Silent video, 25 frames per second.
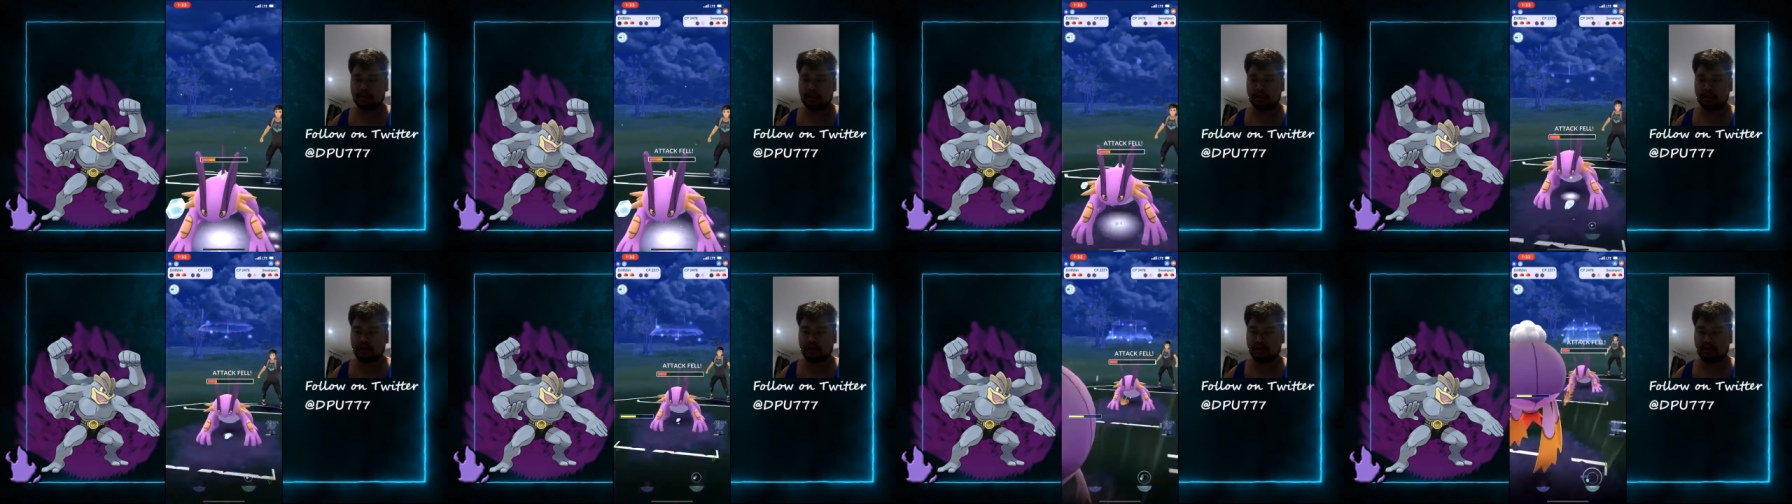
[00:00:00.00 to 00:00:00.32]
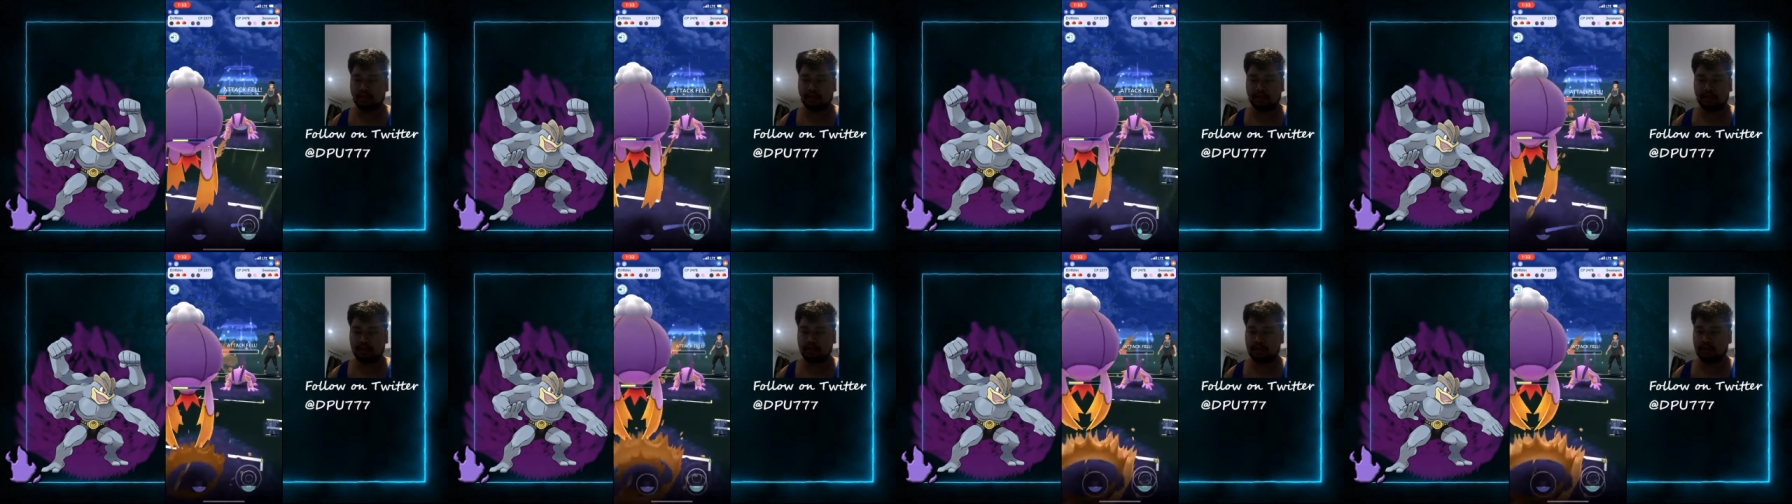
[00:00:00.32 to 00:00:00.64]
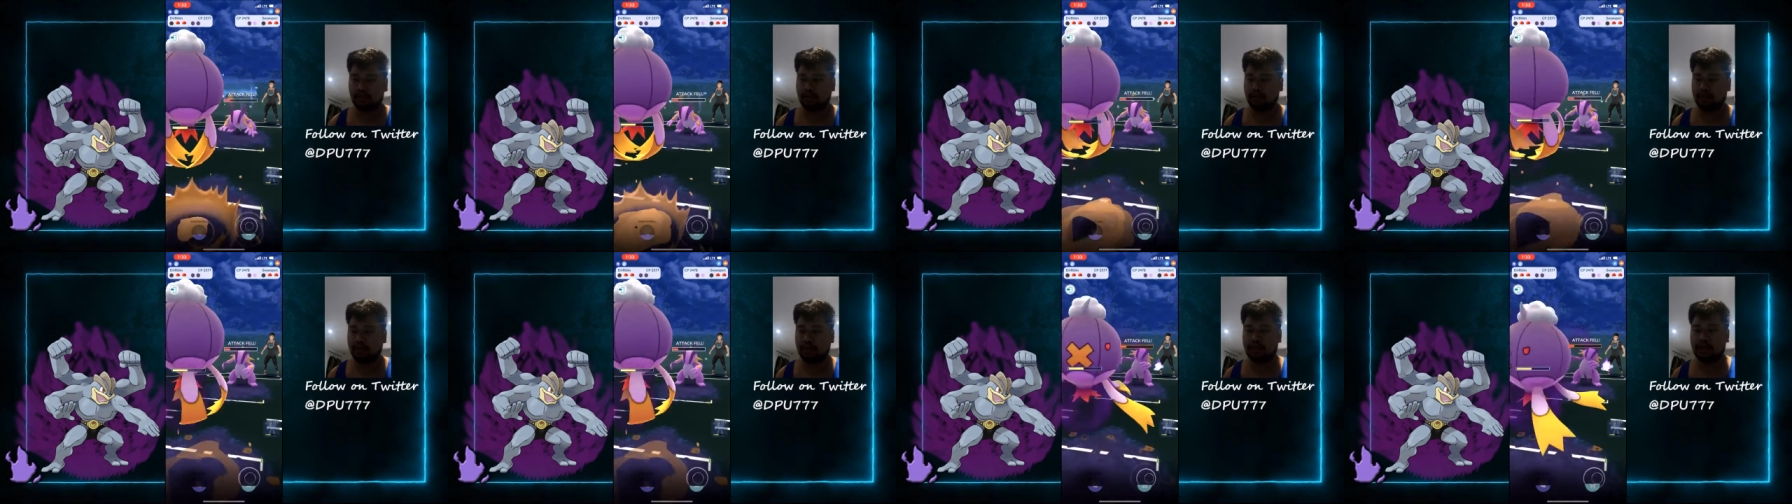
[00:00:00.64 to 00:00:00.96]
gonna go
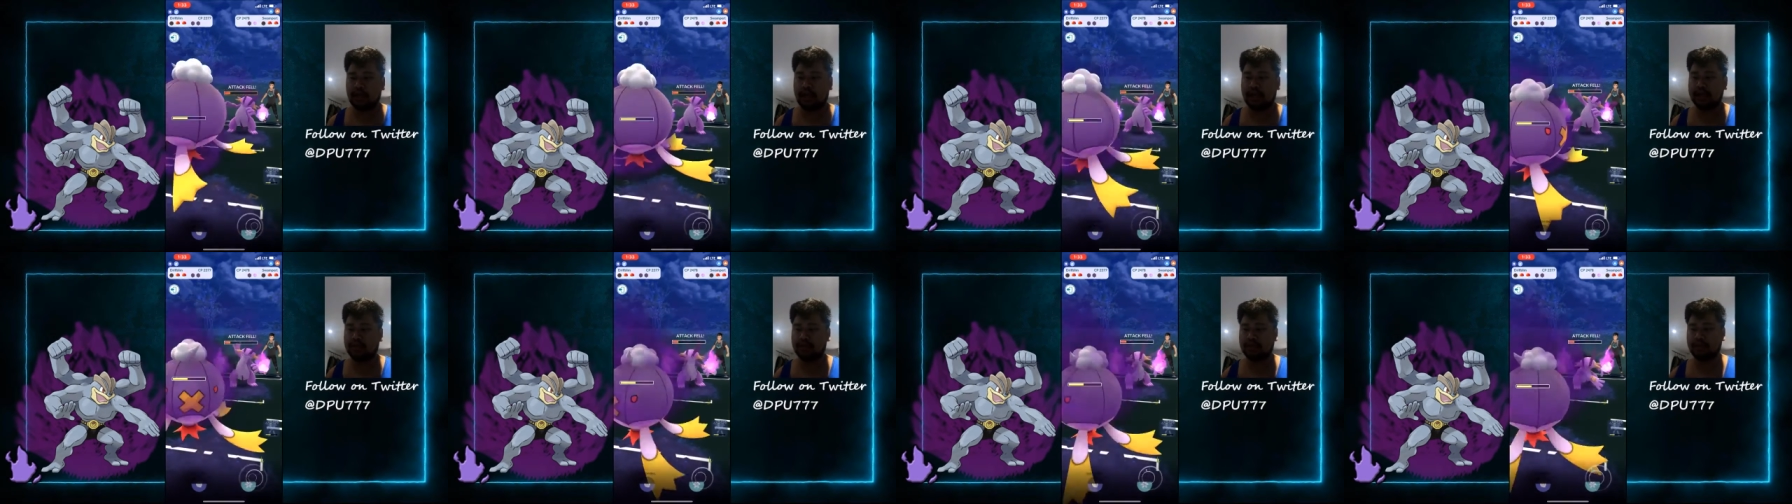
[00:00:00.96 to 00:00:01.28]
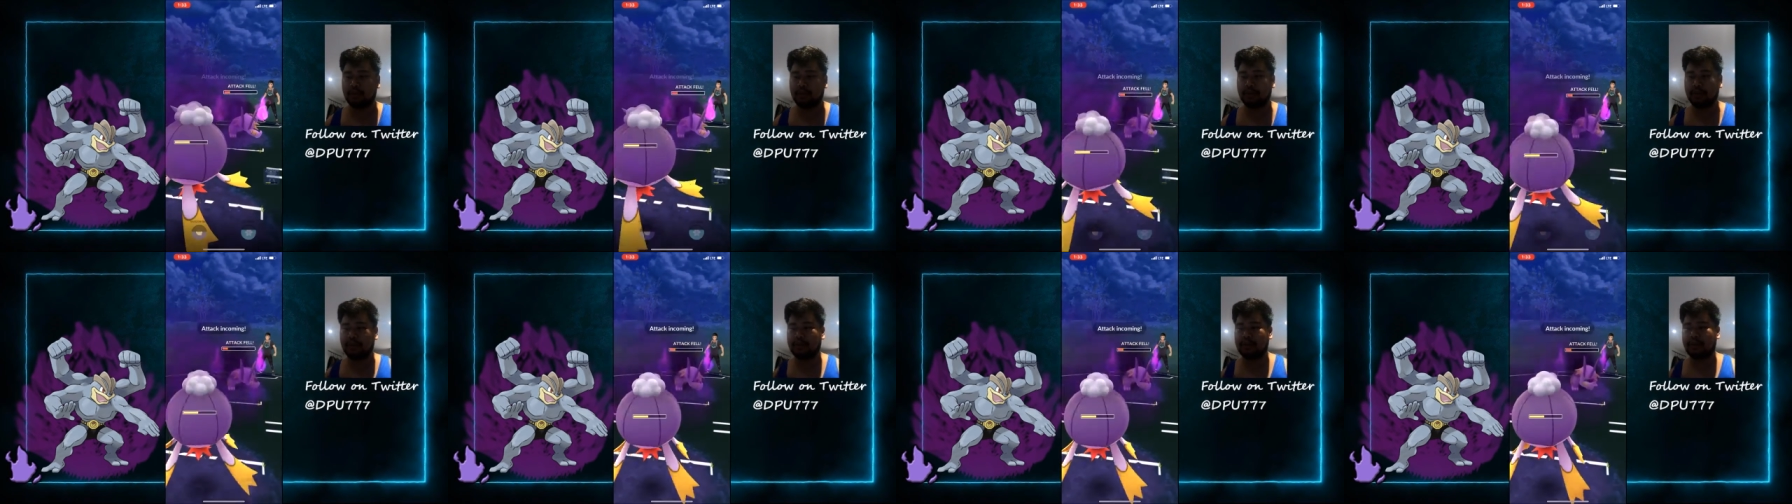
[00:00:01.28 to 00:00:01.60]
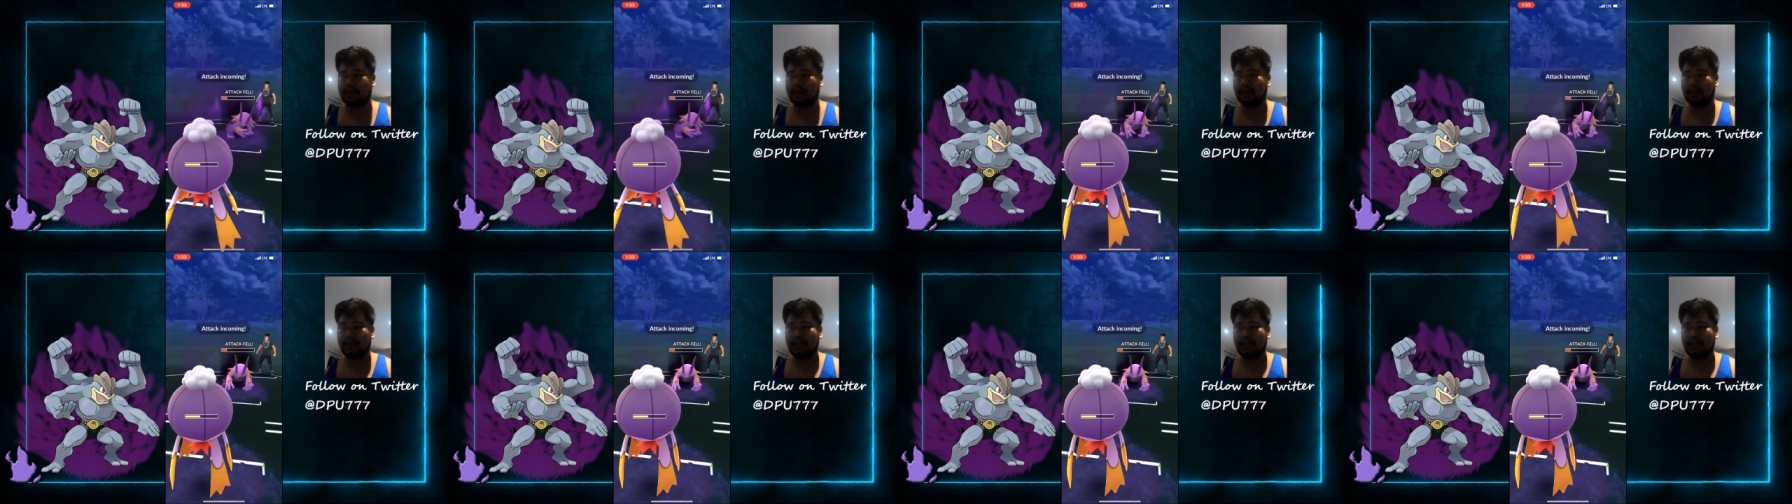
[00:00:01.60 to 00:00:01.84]
for Icy Wind